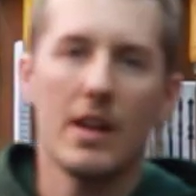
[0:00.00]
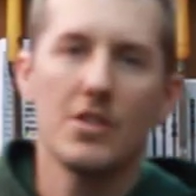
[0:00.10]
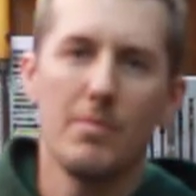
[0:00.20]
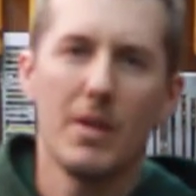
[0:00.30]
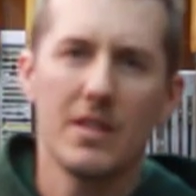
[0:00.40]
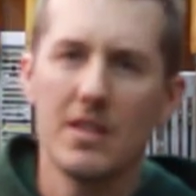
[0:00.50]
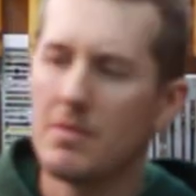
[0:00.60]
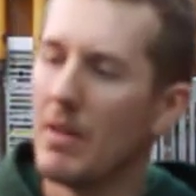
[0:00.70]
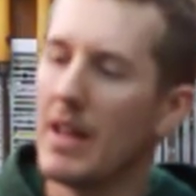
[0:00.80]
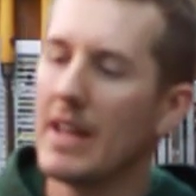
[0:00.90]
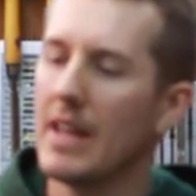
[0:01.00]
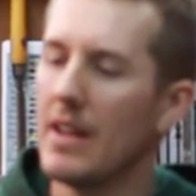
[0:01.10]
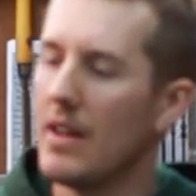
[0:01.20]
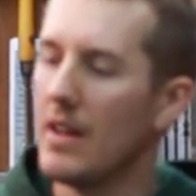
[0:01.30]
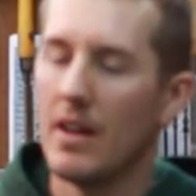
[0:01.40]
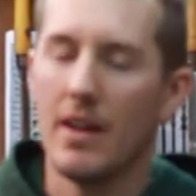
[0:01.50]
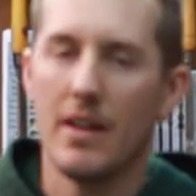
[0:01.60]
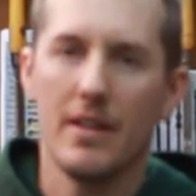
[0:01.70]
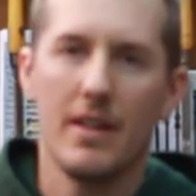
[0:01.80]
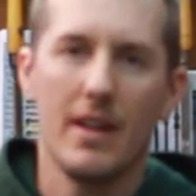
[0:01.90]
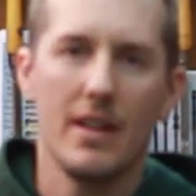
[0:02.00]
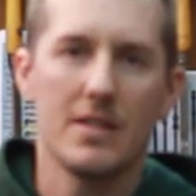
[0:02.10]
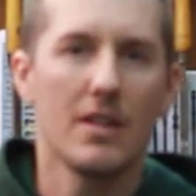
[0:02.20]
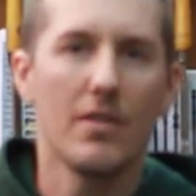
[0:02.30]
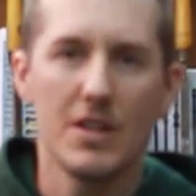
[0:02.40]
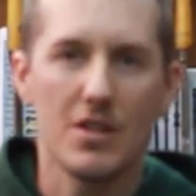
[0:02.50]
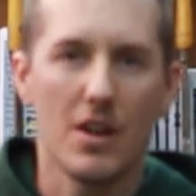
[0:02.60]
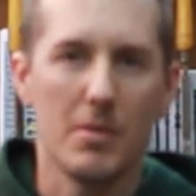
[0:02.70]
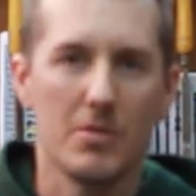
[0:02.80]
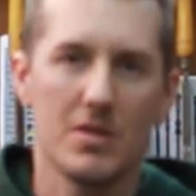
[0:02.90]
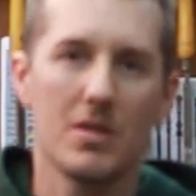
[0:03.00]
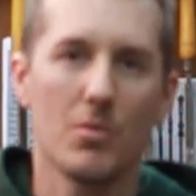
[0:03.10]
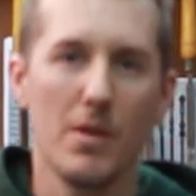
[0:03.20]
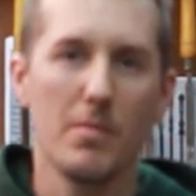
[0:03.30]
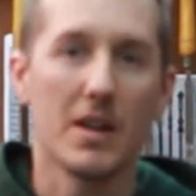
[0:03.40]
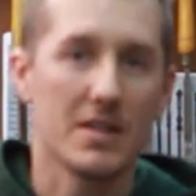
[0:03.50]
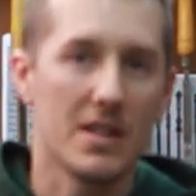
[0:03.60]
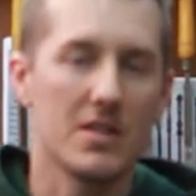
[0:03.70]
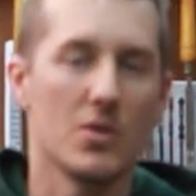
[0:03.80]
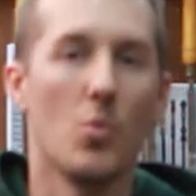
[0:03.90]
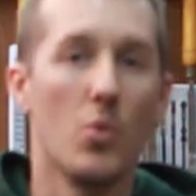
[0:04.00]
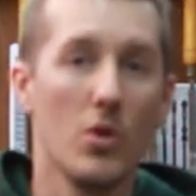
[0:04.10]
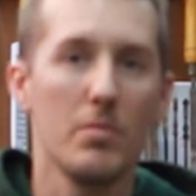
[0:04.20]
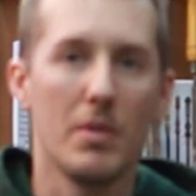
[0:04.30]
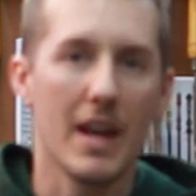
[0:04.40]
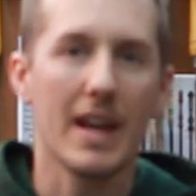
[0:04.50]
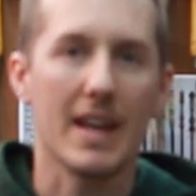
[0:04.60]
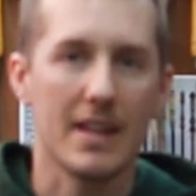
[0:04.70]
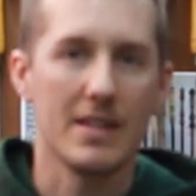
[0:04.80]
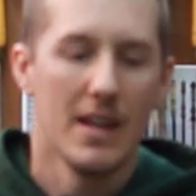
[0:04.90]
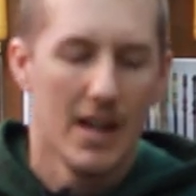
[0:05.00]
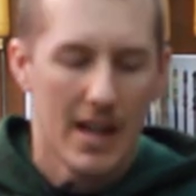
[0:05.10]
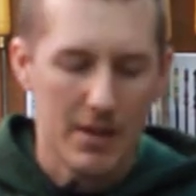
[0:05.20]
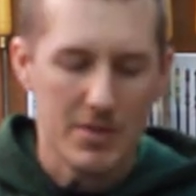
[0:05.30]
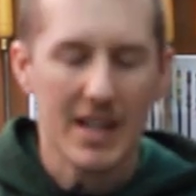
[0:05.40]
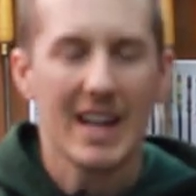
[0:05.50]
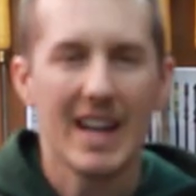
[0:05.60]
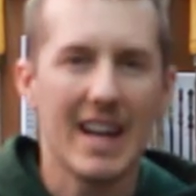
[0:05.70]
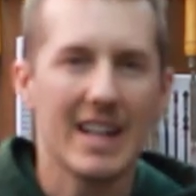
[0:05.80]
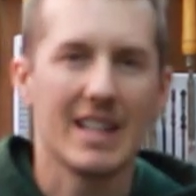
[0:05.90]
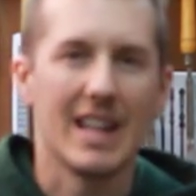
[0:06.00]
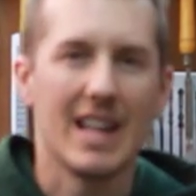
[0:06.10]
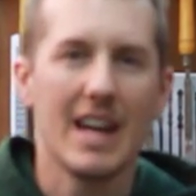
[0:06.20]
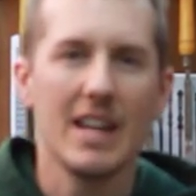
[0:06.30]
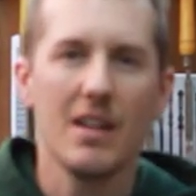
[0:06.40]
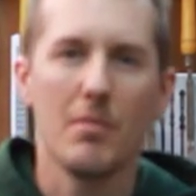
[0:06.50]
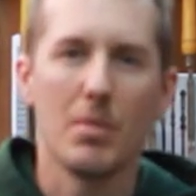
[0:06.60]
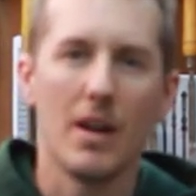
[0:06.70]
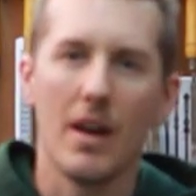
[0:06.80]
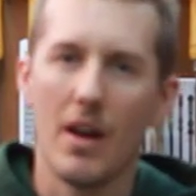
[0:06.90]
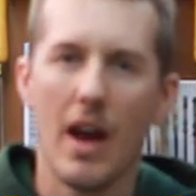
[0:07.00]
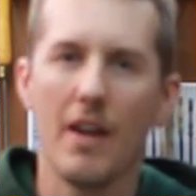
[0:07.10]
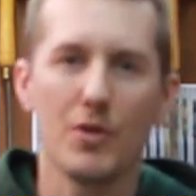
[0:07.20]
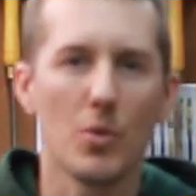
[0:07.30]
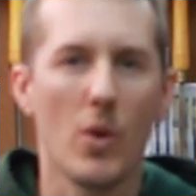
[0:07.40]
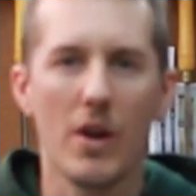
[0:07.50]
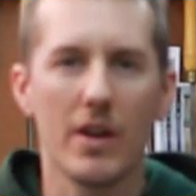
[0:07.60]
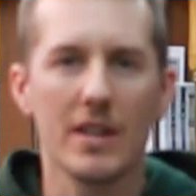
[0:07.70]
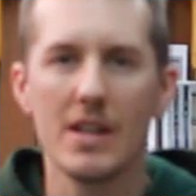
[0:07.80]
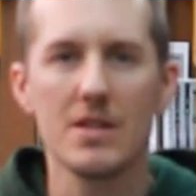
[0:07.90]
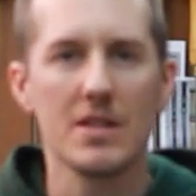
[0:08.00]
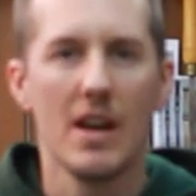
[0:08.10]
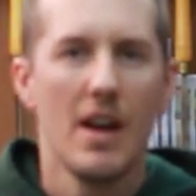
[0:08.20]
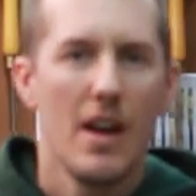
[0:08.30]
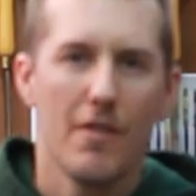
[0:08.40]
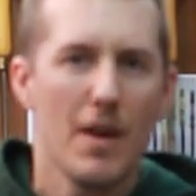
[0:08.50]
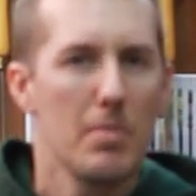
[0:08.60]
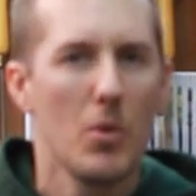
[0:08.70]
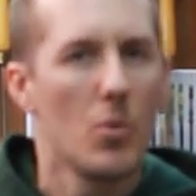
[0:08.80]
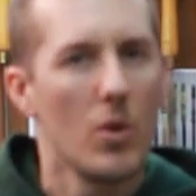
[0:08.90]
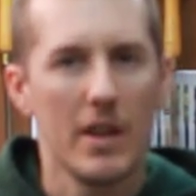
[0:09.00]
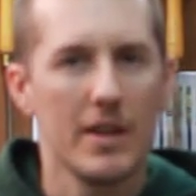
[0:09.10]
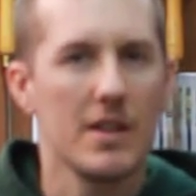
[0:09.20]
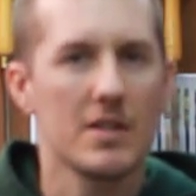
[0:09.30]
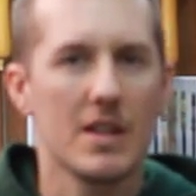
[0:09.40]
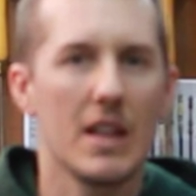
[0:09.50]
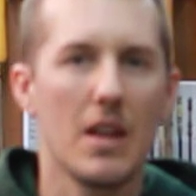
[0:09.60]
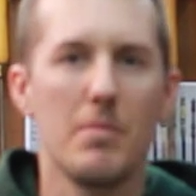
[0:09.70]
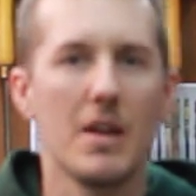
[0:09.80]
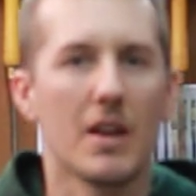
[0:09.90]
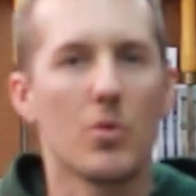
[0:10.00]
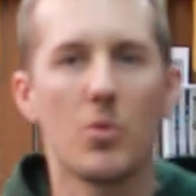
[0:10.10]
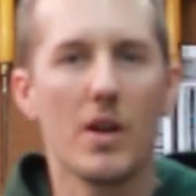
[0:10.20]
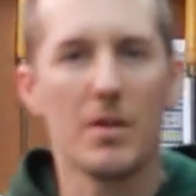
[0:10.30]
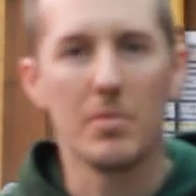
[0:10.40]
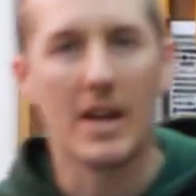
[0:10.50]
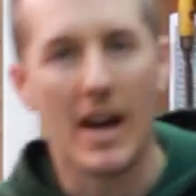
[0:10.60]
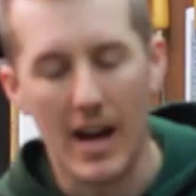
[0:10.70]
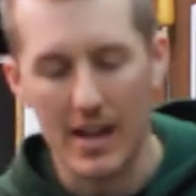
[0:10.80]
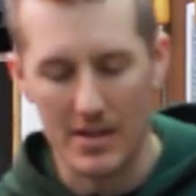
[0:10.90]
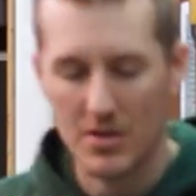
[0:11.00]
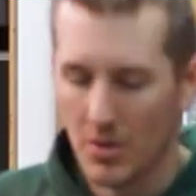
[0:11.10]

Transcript: I actually bought this blanket uh, at Salvation Army. It was three bucks, and it's a wool blanket. And I was thinking I could line it, but after wearing these, if I put wool on the inside, they'd be incredibly hot.